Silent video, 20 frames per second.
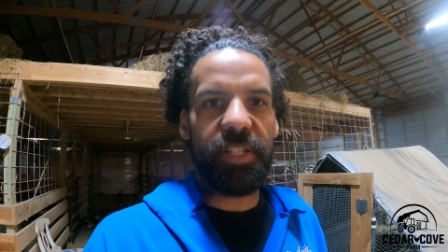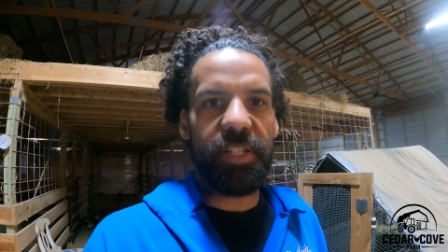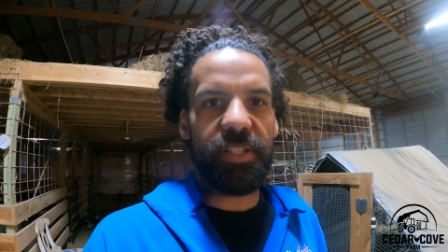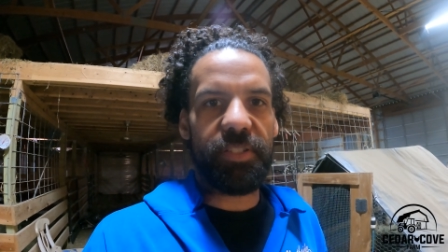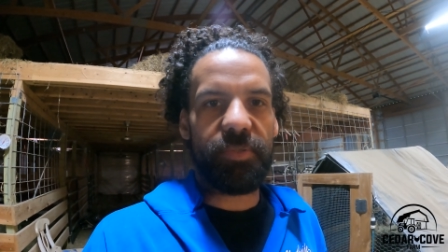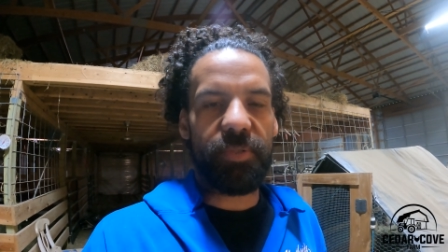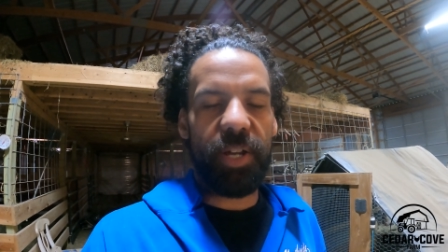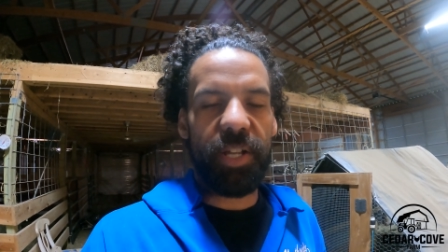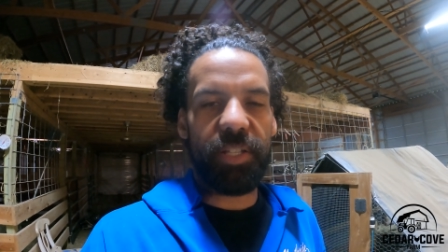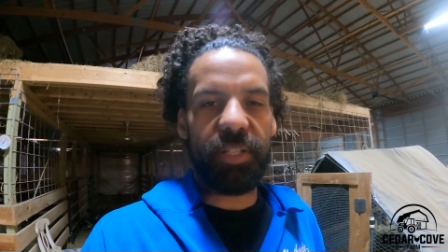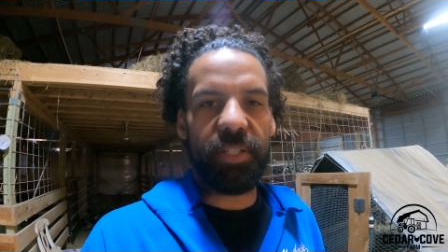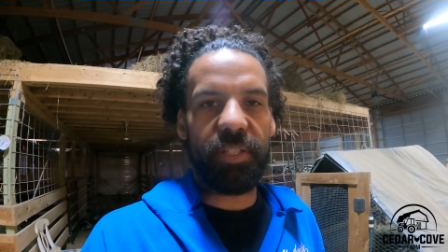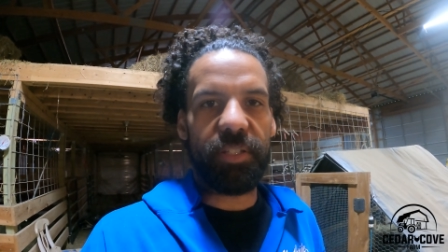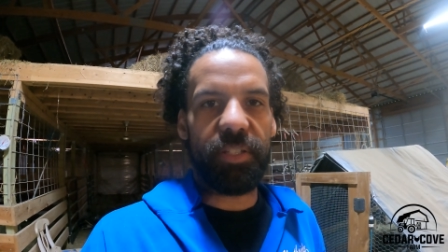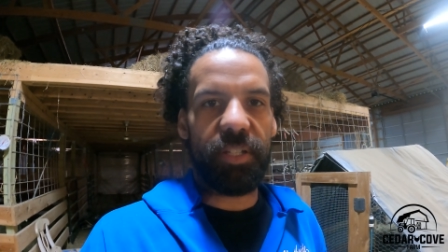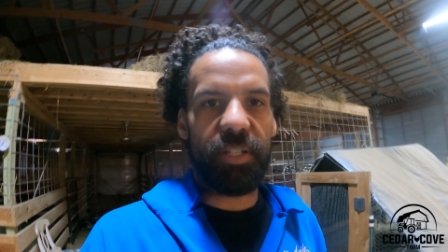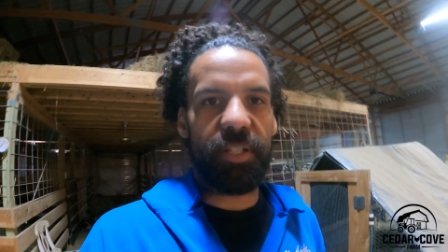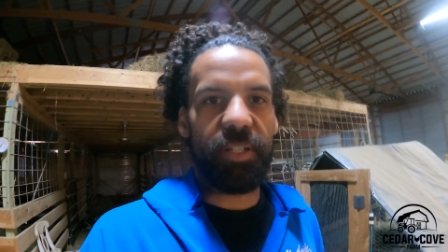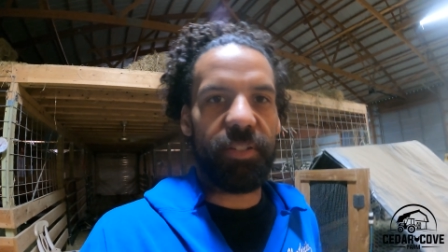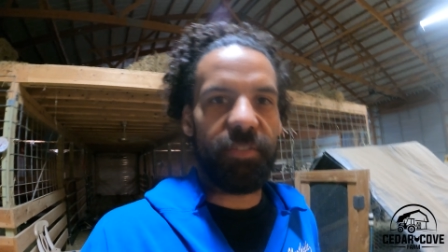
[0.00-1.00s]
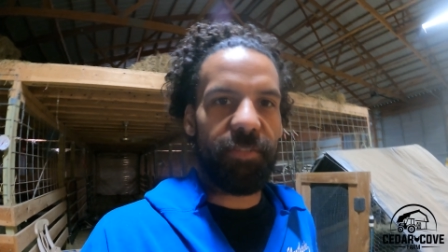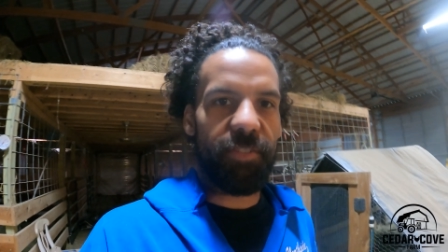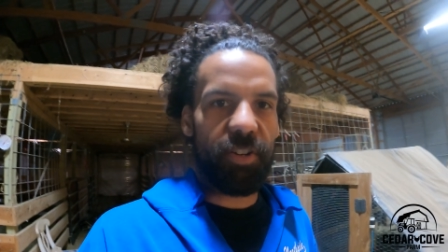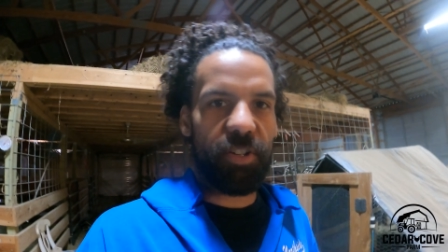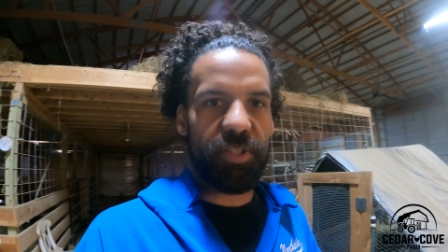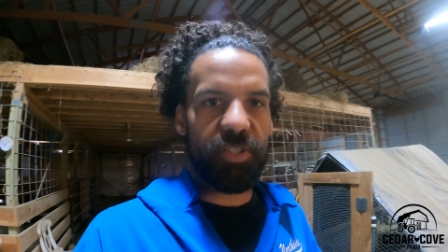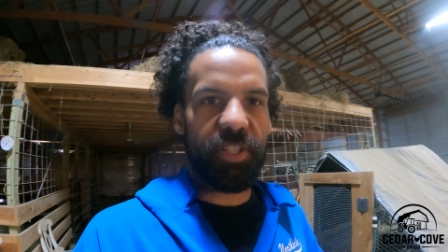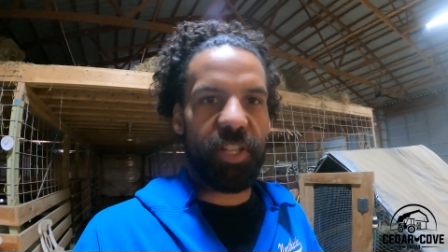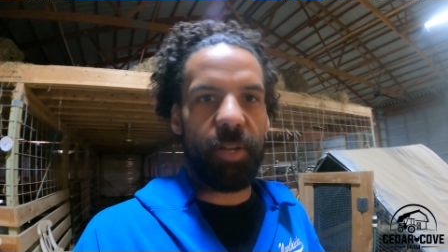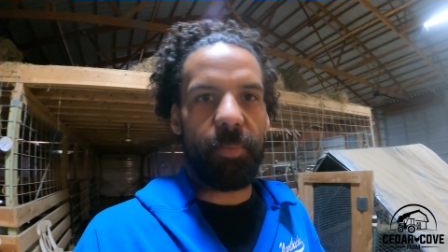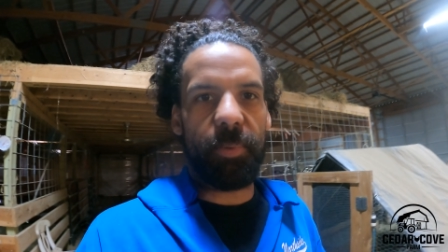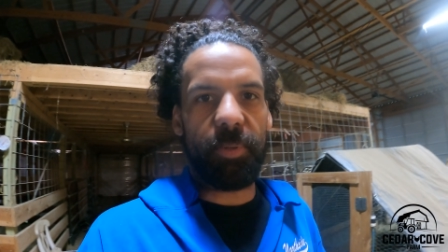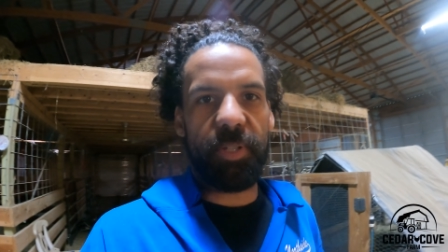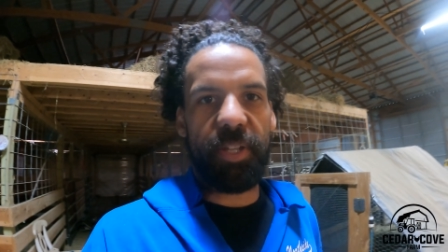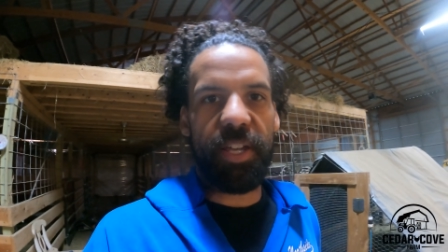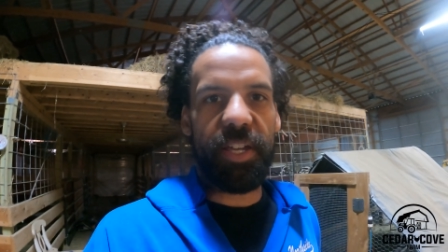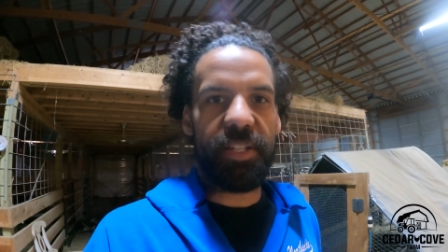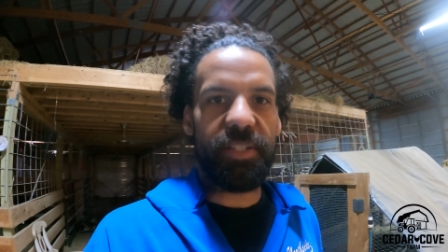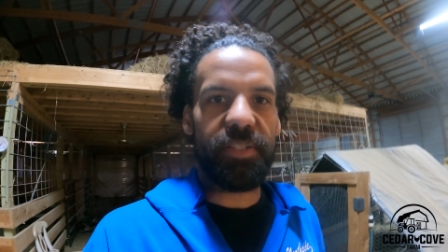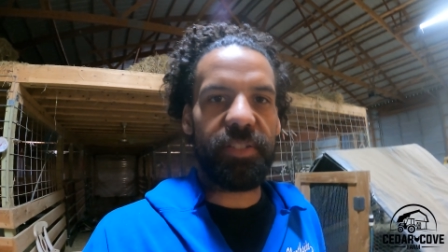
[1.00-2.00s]
is right in the first couple
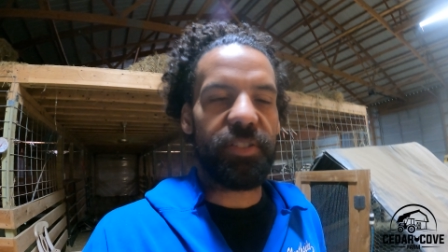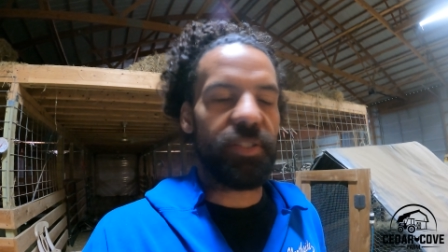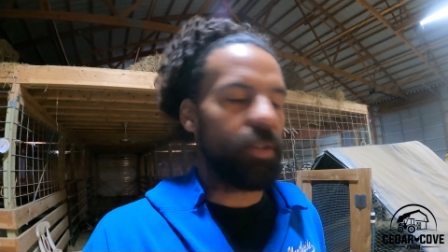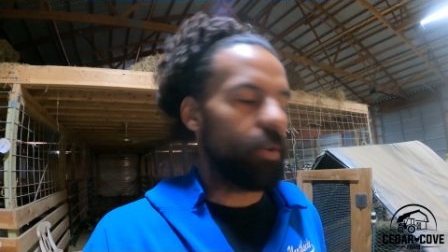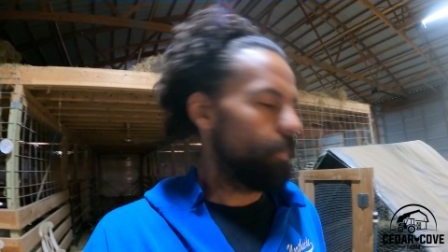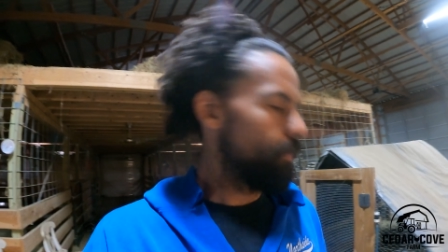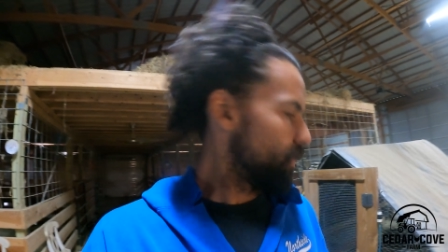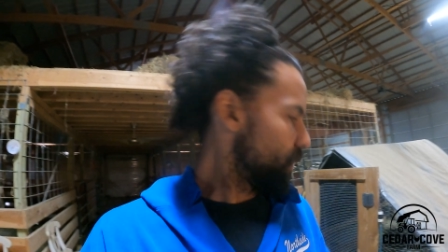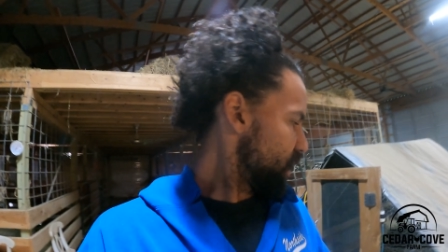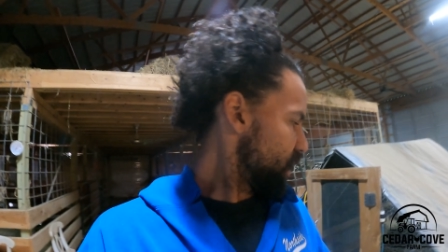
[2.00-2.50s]
days. So